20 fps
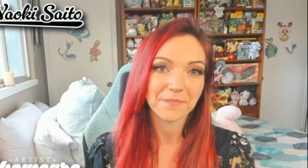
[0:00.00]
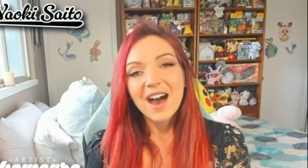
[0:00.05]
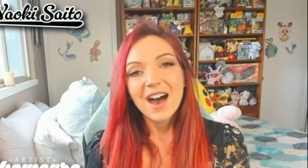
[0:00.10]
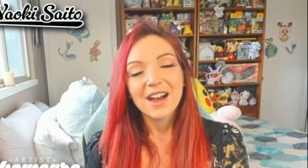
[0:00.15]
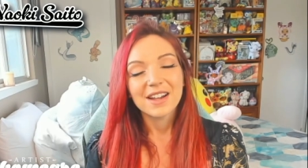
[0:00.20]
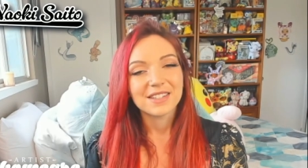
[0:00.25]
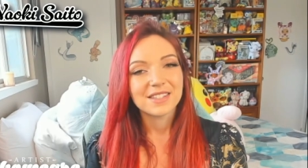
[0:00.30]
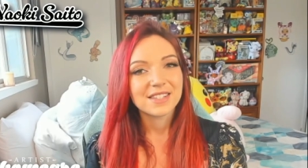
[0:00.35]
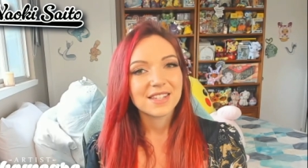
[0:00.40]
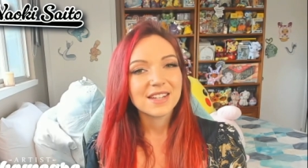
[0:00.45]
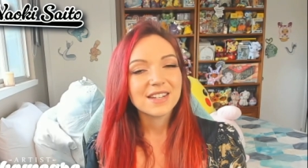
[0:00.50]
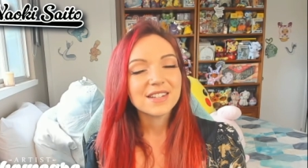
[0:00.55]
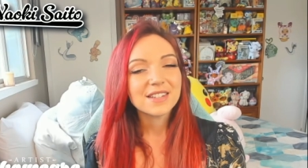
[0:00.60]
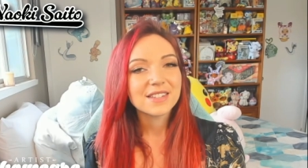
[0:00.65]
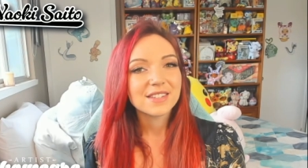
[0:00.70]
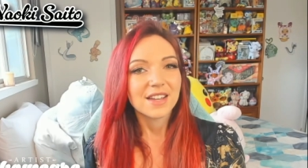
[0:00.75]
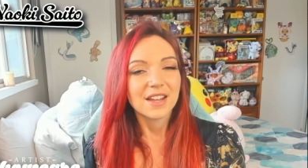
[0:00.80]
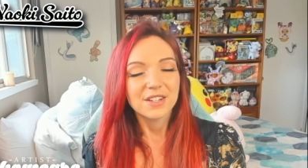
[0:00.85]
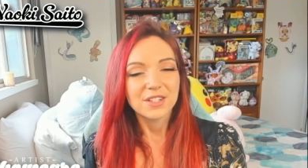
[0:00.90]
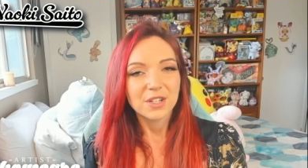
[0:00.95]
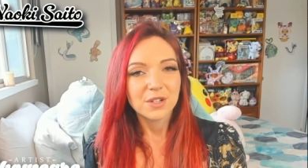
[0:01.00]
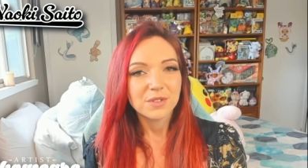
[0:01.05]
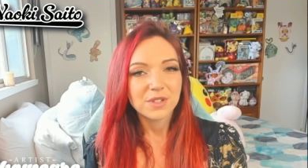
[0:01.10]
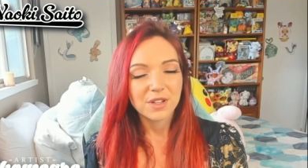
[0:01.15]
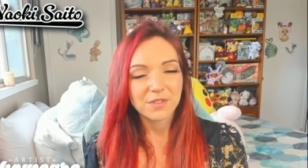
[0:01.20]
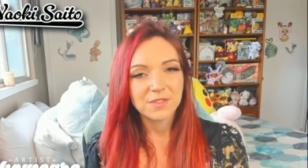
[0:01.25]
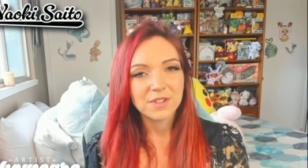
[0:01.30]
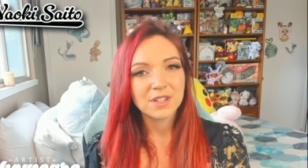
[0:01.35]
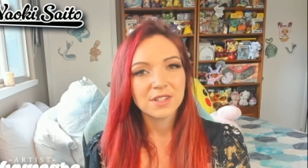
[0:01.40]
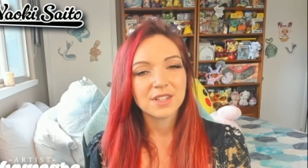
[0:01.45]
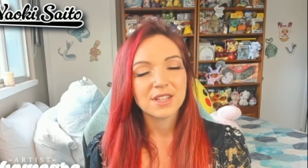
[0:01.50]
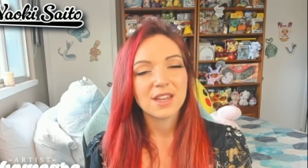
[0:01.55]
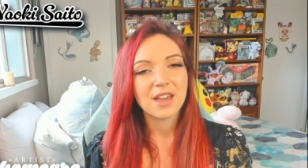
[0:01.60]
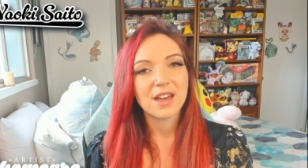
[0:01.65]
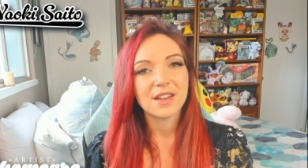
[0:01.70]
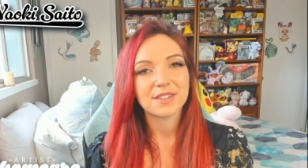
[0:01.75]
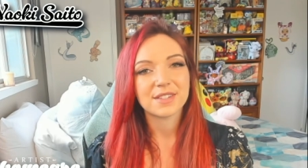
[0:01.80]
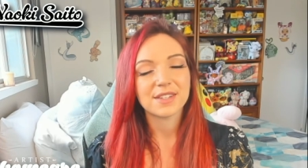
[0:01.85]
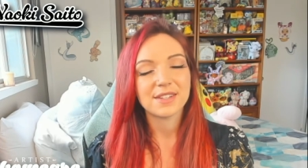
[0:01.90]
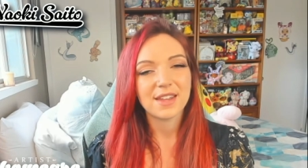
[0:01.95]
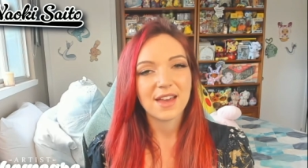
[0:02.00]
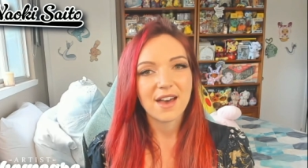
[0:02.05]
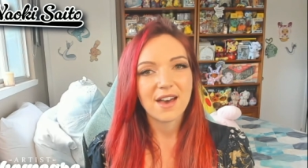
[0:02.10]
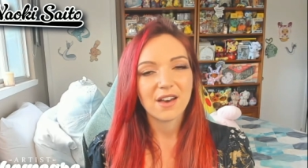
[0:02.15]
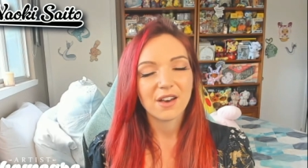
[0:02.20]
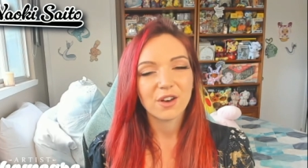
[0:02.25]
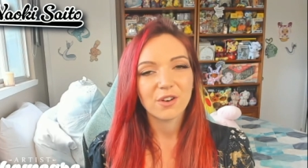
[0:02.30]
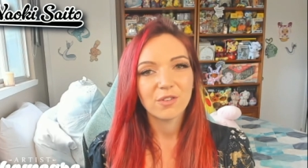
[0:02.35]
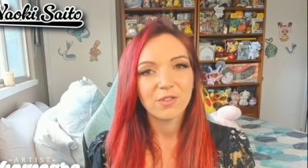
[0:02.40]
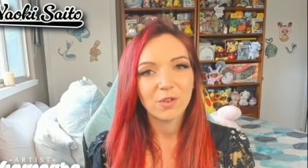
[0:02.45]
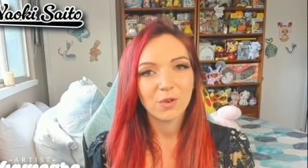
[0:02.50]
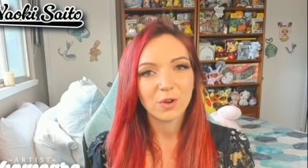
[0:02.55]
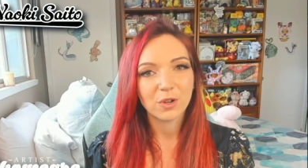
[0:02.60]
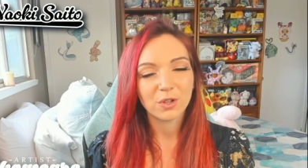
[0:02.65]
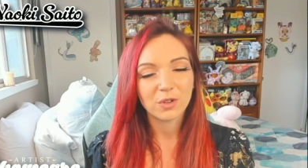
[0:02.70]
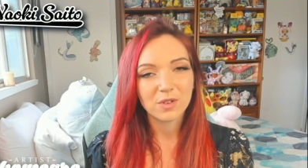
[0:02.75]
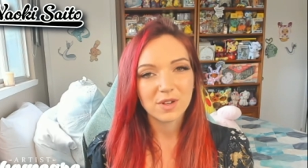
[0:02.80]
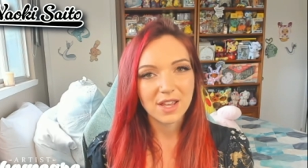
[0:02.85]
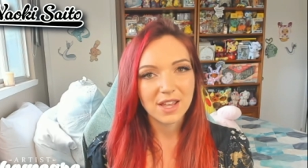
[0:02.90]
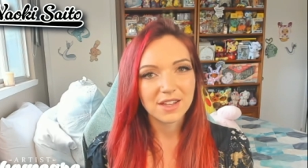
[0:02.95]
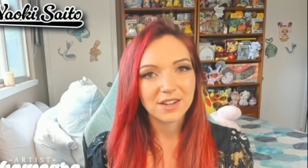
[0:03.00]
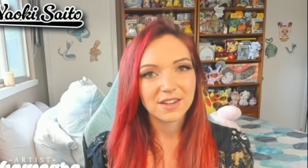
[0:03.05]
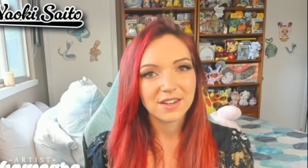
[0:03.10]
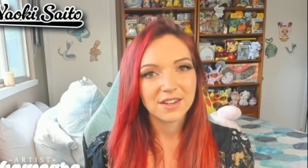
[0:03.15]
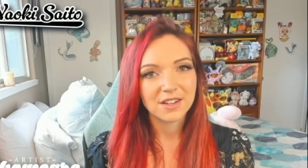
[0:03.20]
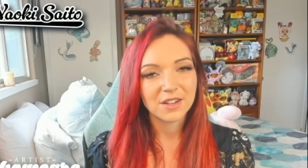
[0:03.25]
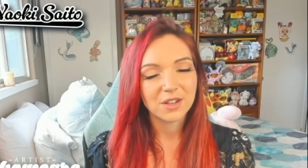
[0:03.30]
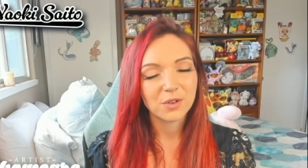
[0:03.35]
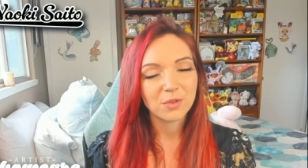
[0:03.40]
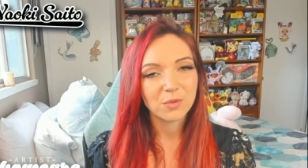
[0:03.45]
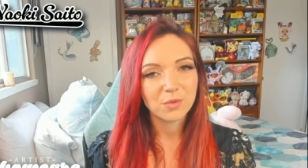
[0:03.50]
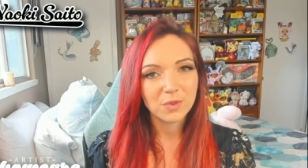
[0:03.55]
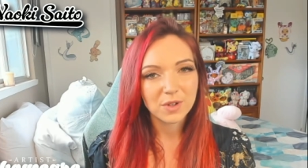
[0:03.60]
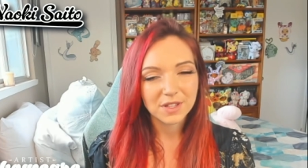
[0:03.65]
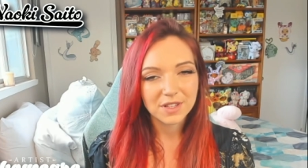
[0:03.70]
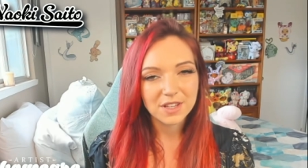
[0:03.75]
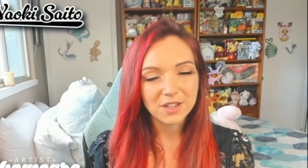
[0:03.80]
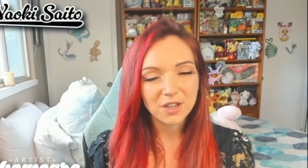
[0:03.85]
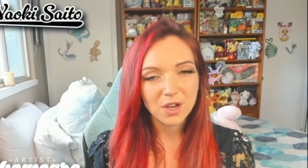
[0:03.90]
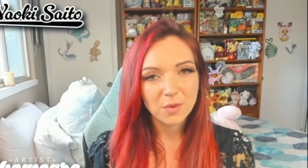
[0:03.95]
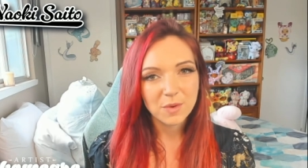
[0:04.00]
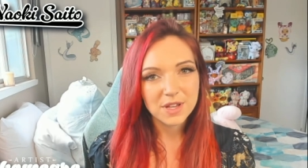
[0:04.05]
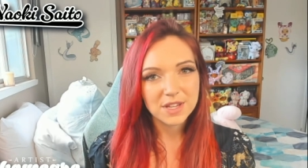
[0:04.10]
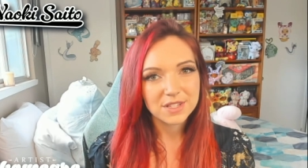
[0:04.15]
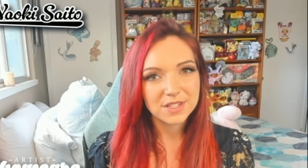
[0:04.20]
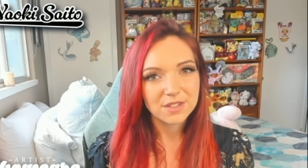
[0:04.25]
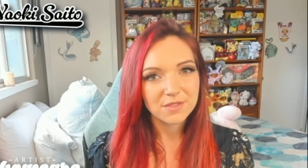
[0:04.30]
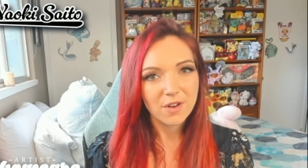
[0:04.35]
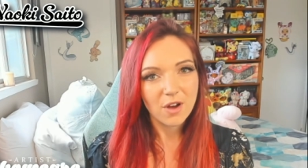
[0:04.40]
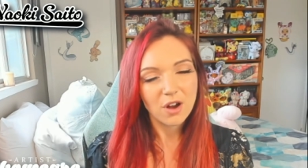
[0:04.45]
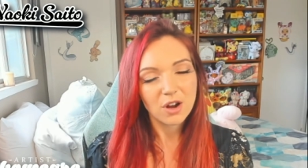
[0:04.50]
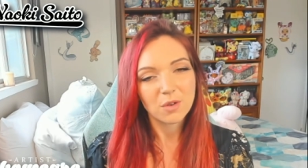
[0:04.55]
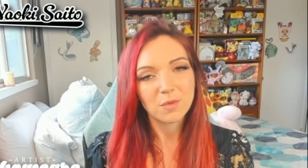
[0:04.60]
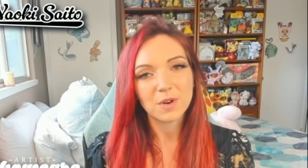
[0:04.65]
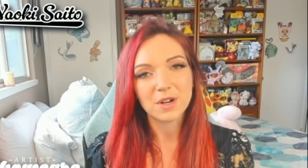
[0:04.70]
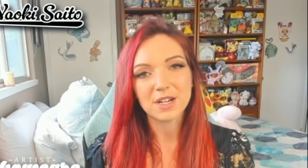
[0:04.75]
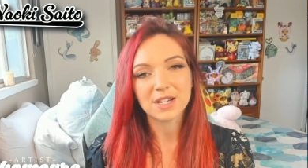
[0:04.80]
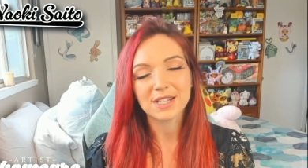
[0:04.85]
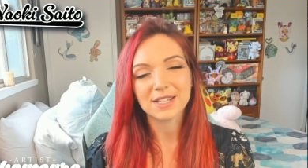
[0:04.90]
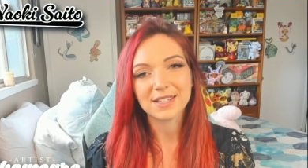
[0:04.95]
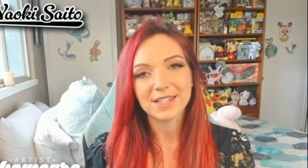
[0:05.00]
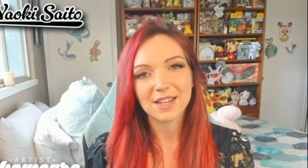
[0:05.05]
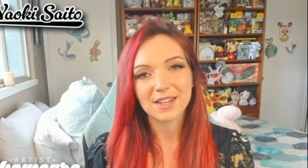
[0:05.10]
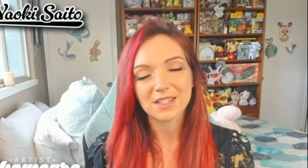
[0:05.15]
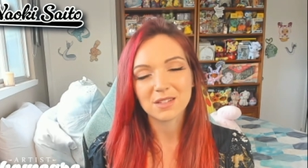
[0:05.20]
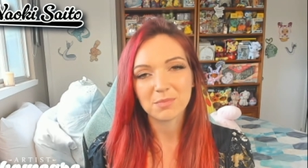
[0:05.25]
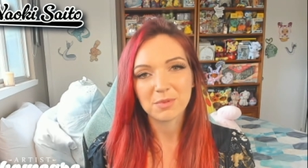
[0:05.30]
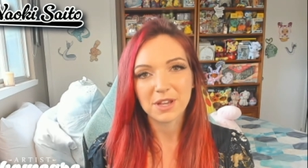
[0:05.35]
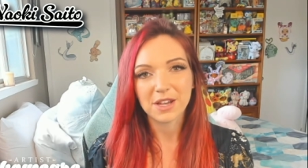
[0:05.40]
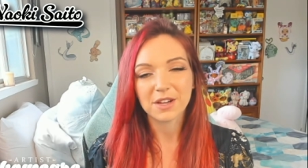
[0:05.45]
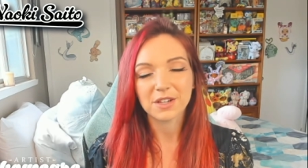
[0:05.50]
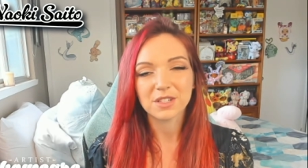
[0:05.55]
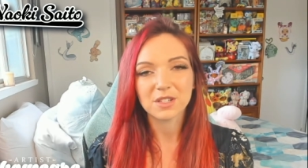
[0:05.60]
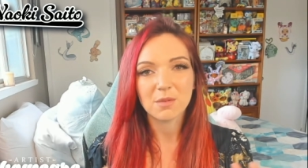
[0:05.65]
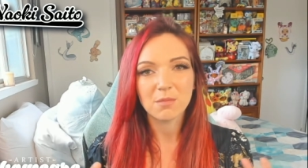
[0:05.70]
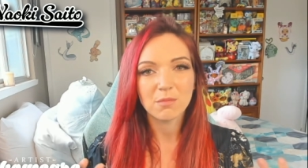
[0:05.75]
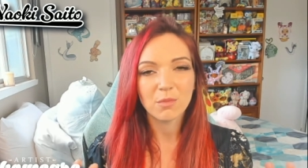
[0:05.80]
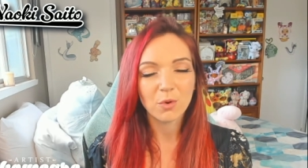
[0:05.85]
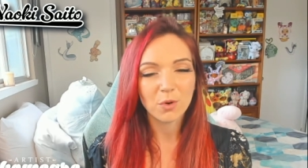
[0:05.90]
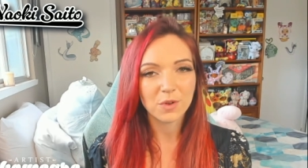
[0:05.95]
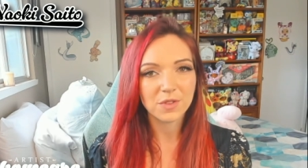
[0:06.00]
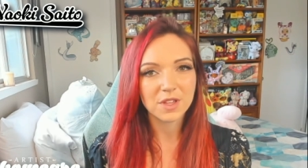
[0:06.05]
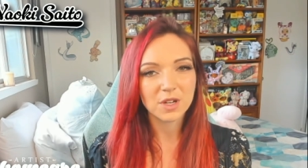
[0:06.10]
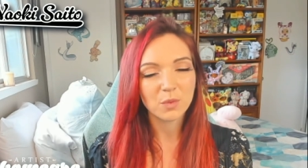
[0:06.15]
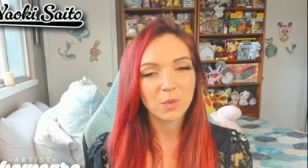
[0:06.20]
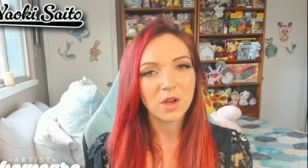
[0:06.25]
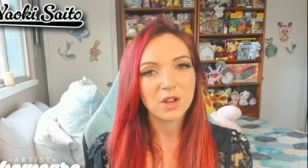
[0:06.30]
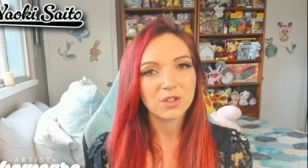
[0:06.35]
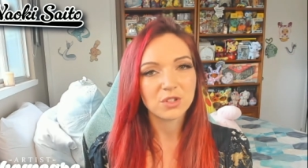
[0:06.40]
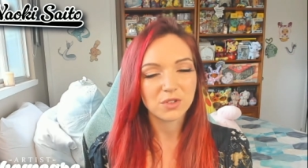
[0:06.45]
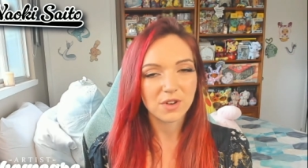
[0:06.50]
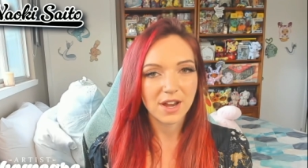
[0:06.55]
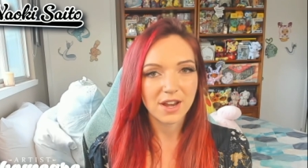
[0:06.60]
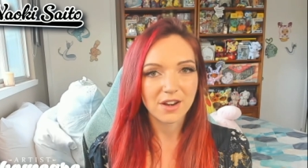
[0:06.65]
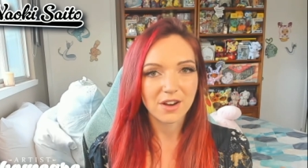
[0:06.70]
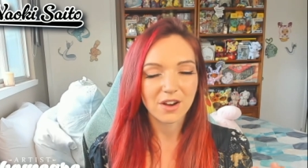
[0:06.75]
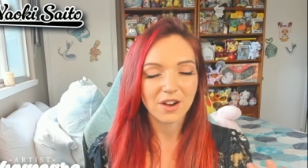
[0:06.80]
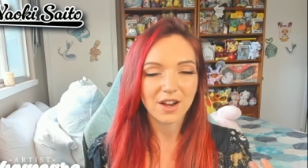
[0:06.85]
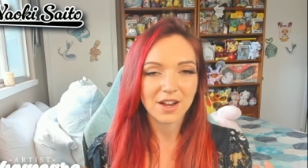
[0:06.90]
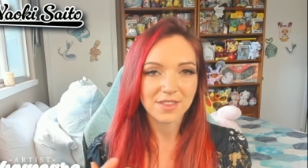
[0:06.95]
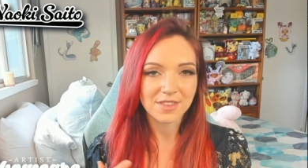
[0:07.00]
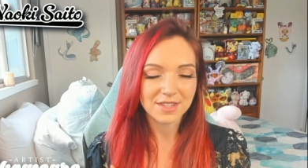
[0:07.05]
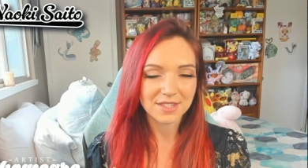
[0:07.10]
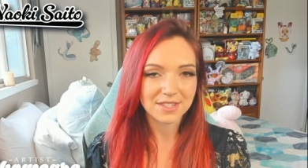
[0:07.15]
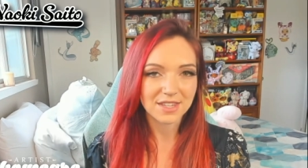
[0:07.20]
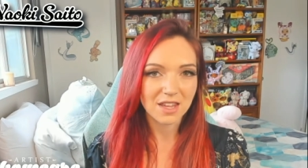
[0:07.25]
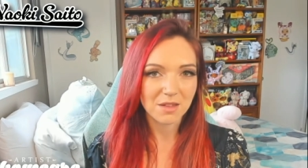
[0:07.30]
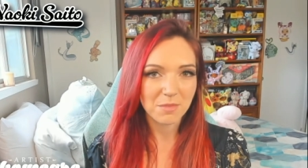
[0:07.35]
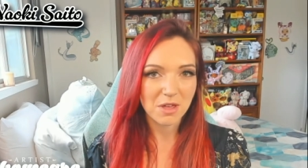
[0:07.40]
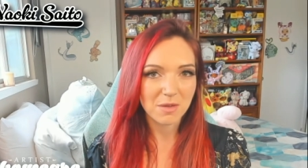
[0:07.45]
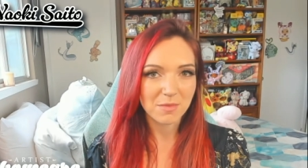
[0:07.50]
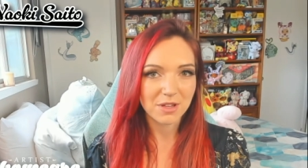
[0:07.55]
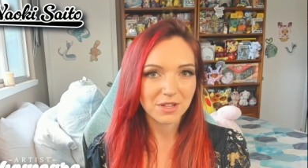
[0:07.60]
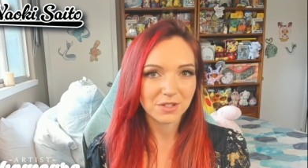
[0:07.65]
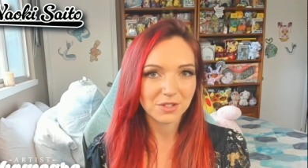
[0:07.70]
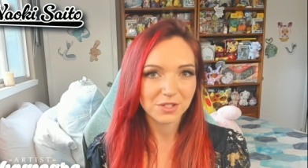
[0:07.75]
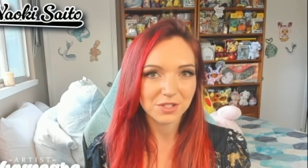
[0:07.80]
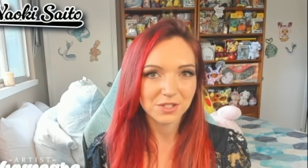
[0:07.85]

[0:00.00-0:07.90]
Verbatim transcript: I'd say Saito definitely has a knack for creating really cohesive artworks that depict more than one trainer in the same image.